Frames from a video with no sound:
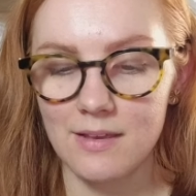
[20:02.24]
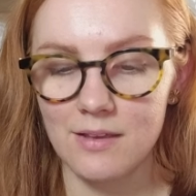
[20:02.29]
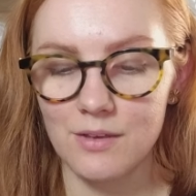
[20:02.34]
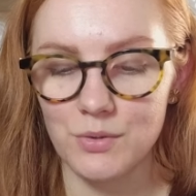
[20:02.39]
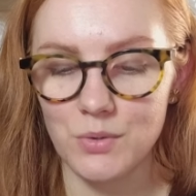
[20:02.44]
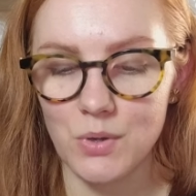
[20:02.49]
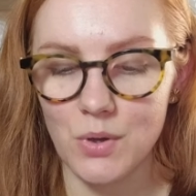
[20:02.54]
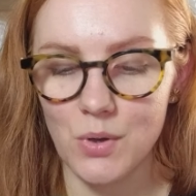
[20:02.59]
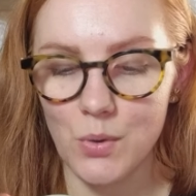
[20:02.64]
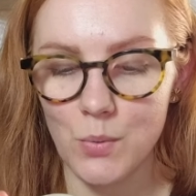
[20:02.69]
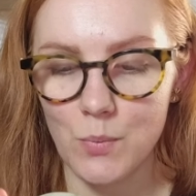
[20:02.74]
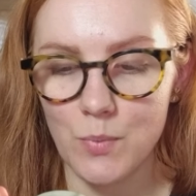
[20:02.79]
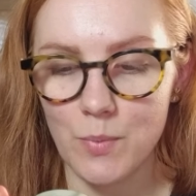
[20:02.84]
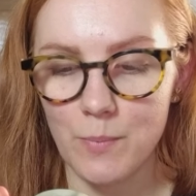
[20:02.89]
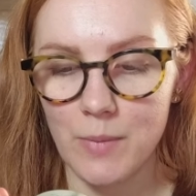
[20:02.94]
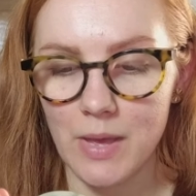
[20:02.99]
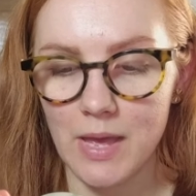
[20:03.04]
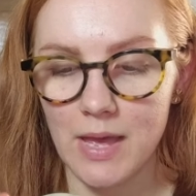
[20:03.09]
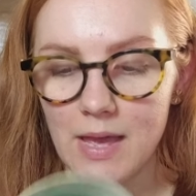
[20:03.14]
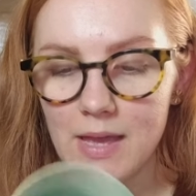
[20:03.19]
got
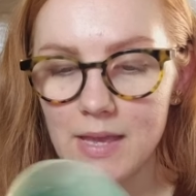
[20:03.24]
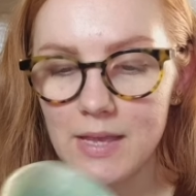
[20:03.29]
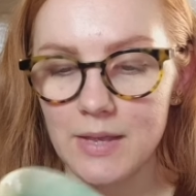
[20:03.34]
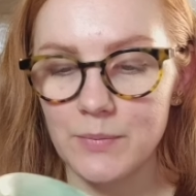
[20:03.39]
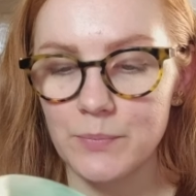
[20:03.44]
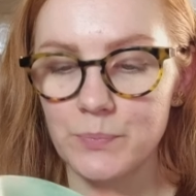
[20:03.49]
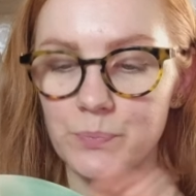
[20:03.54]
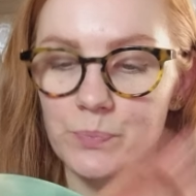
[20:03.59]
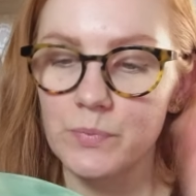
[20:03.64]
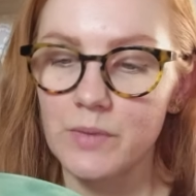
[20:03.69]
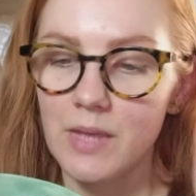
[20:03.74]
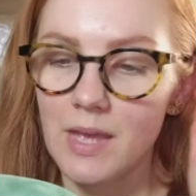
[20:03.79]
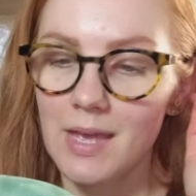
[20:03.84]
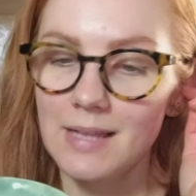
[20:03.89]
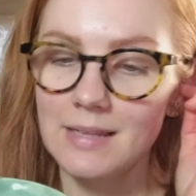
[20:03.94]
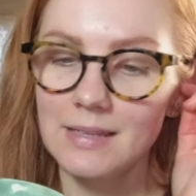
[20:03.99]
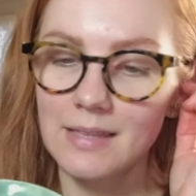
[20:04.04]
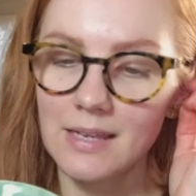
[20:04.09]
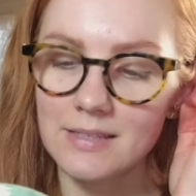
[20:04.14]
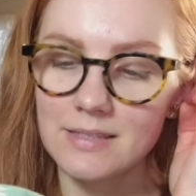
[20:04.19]
home my
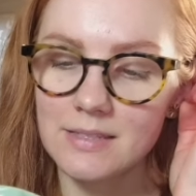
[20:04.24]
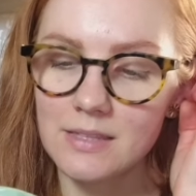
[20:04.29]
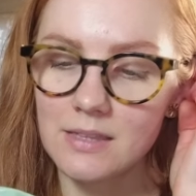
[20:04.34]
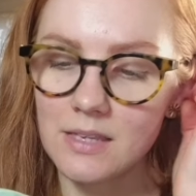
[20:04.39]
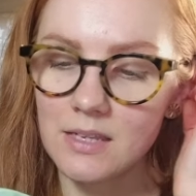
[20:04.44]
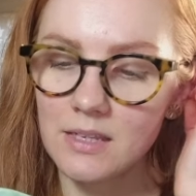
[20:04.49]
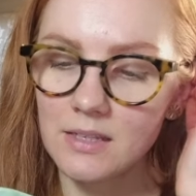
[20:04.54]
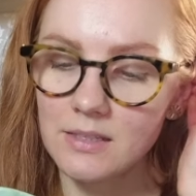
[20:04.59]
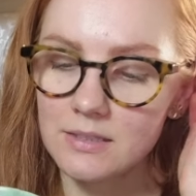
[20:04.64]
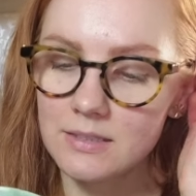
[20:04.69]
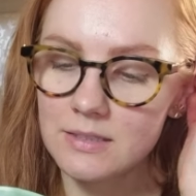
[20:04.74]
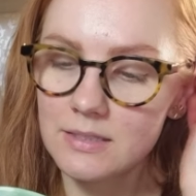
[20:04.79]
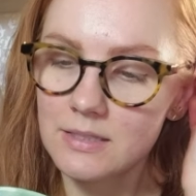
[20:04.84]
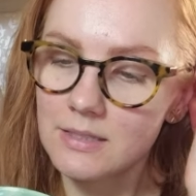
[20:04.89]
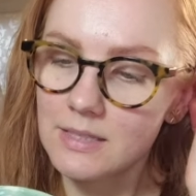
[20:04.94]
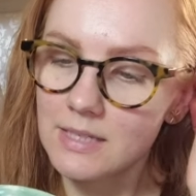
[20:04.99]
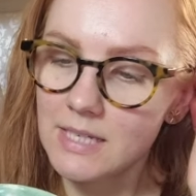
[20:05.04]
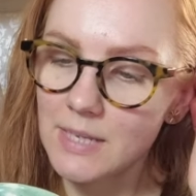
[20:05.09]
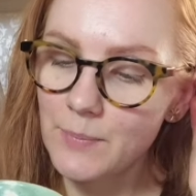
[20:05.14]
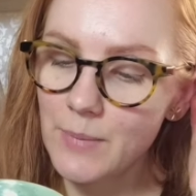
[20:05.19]
last things
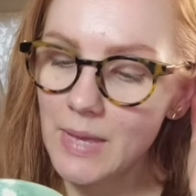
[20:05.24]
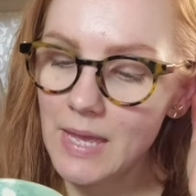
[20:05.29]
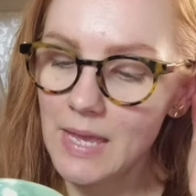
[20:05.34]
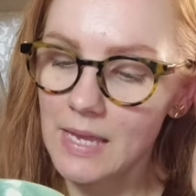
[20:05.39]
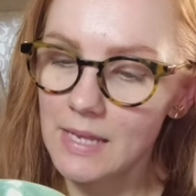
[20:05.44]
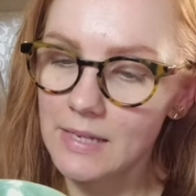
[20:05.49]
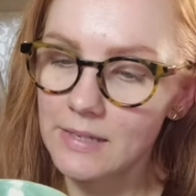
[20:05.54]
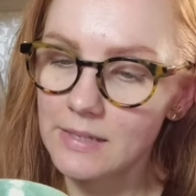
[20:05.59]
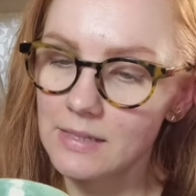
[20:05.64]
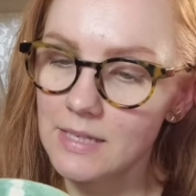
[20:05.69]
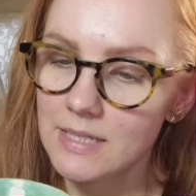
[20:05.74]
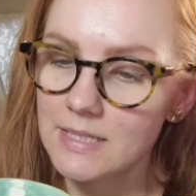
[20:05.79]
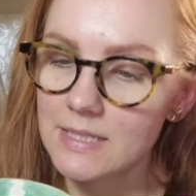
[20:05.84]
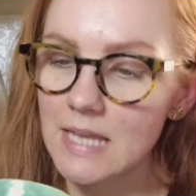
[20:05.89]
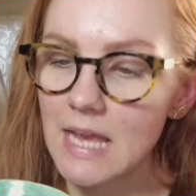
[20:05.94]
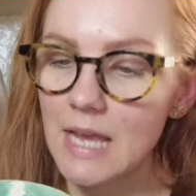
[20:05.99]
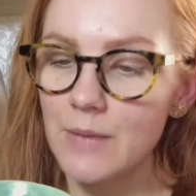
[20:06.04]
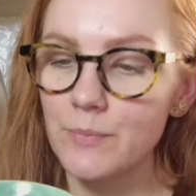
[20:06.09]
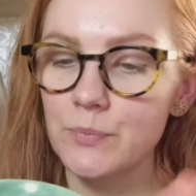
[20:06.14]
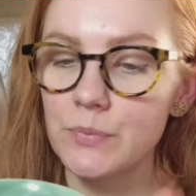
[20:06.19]
that I made
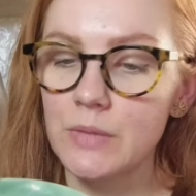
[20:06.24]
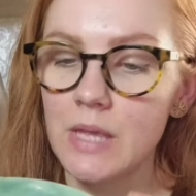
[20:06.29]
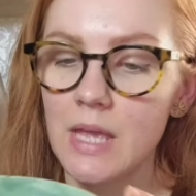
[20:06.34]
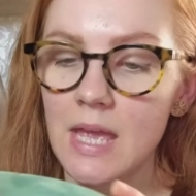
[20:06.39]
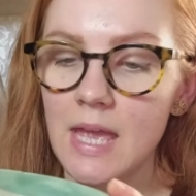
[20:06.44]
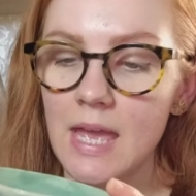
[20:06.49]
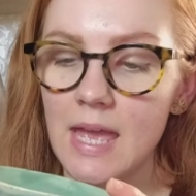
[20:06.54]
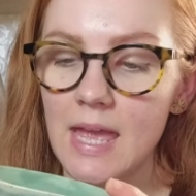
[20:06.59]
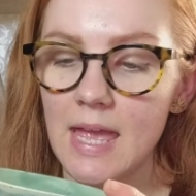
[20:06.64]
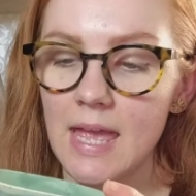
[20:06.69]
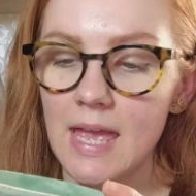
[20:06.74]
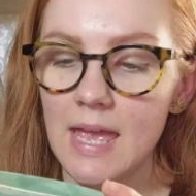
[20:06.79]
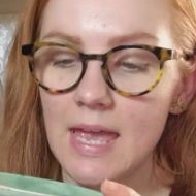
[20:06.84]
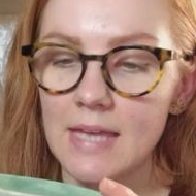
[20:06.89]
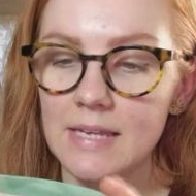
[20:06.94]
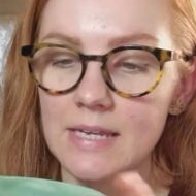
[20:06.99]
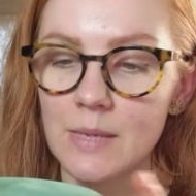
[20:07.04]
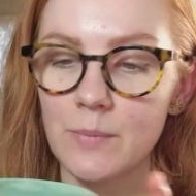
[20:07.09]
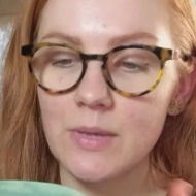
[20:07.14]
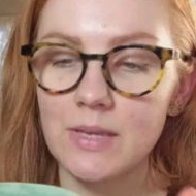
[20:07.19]
last time,
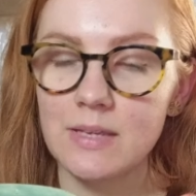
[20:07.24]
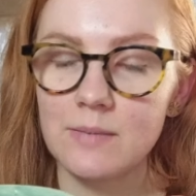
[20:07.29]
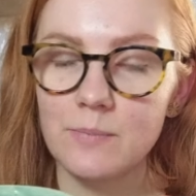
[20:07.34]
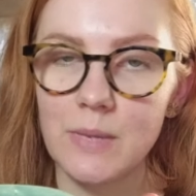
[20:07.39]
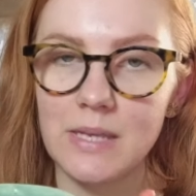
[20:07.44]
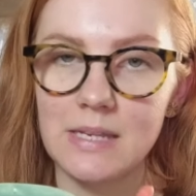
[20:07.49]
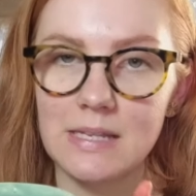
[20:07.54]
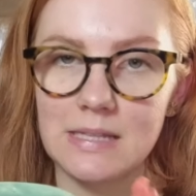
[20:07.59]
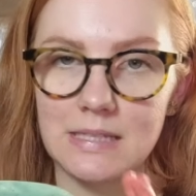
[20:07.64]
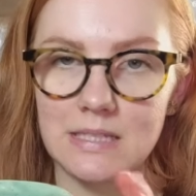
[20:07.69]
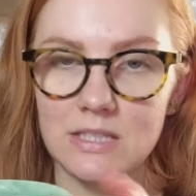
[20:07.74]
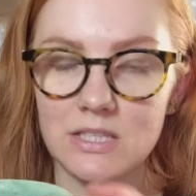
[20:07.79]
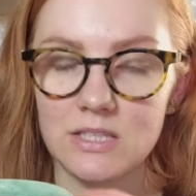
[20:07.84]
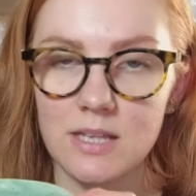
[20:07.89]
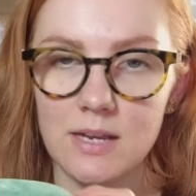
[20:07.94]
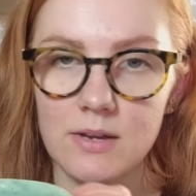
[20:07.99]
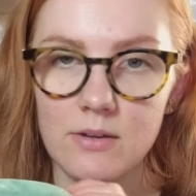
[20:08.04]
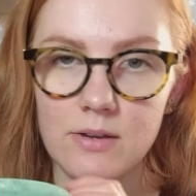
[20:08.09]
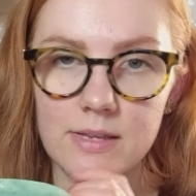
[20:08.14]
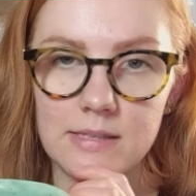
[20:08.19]
and I made a little
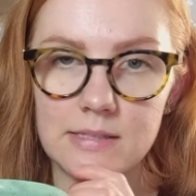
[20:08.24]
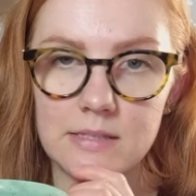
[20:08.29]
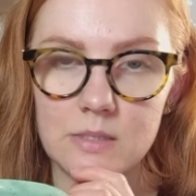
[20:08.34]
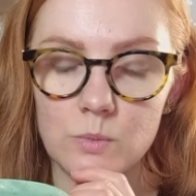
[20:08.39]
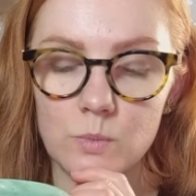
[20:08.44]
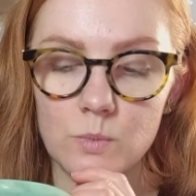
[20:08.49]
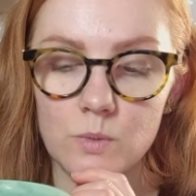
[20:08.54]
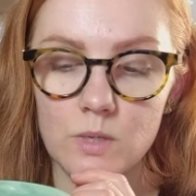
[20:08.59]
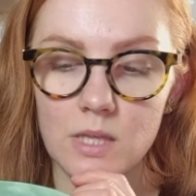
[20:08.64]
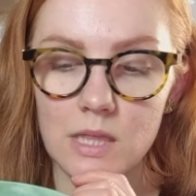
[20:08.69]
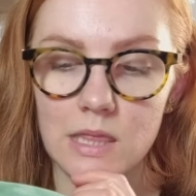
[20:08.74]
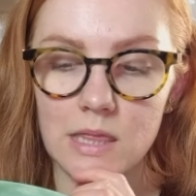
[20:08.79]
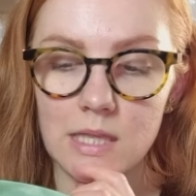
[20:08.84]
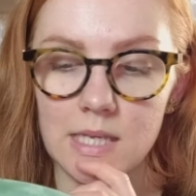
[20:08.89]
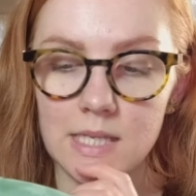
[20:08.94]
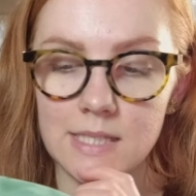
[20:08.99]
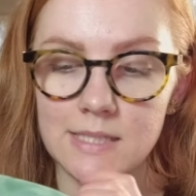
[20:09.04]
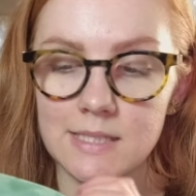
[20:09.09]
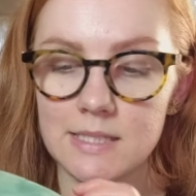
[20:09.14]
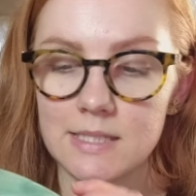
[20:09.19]
series with
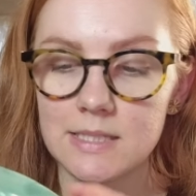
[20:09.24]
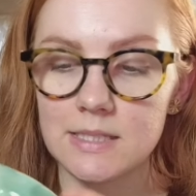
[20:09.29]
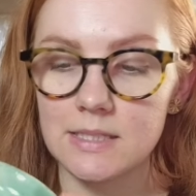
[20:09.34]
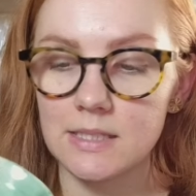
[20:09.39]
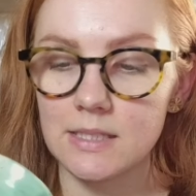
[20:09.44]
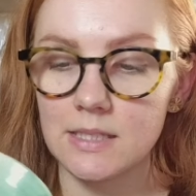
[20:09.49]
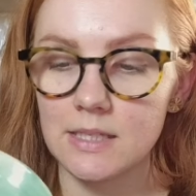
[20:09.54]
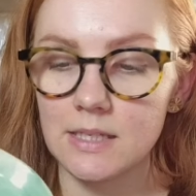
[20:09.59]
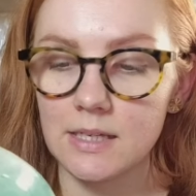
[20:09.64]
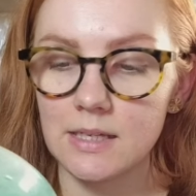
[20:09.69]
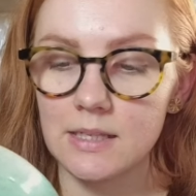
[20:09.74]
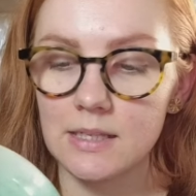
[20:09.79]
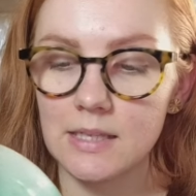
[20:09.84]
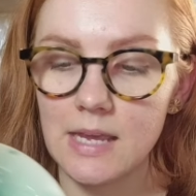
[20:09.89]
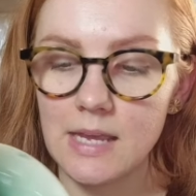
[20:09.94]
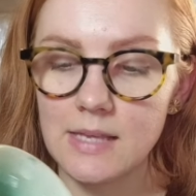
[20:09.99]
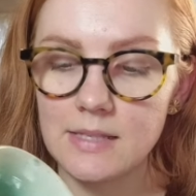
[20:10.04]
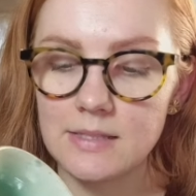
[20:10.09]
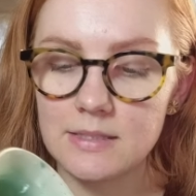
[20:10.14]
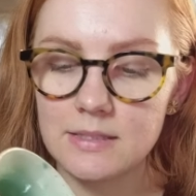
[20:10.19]
this
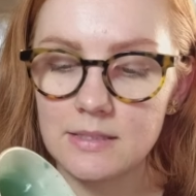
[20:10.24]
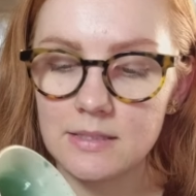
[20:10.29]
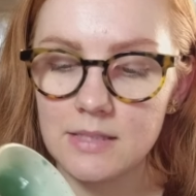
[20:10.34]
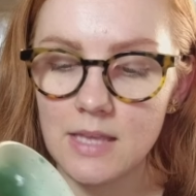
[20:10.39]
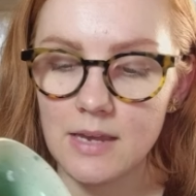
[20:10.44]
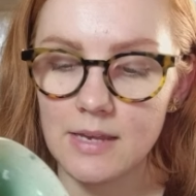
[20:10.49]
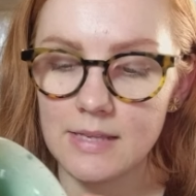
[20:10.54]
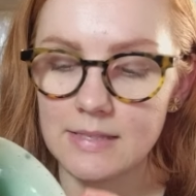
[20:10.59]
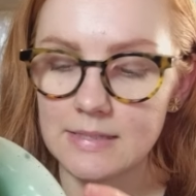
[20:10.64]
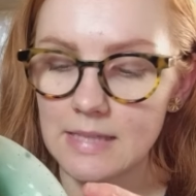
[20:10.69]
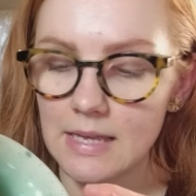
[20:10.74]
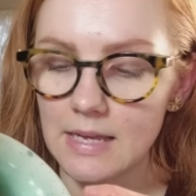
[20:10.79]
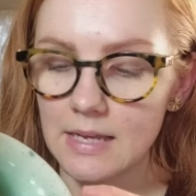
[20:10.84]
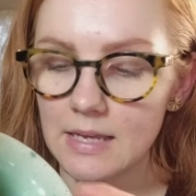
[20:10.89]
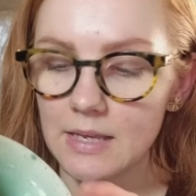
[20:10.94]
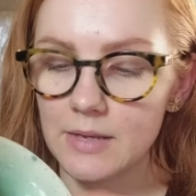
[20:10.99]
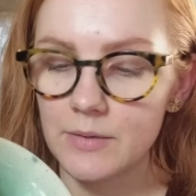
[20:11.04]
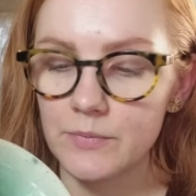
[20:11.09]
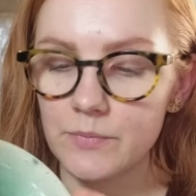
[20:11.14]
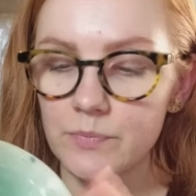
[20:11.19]
glaze that is
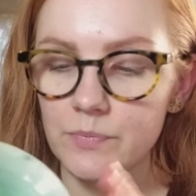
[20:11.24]
like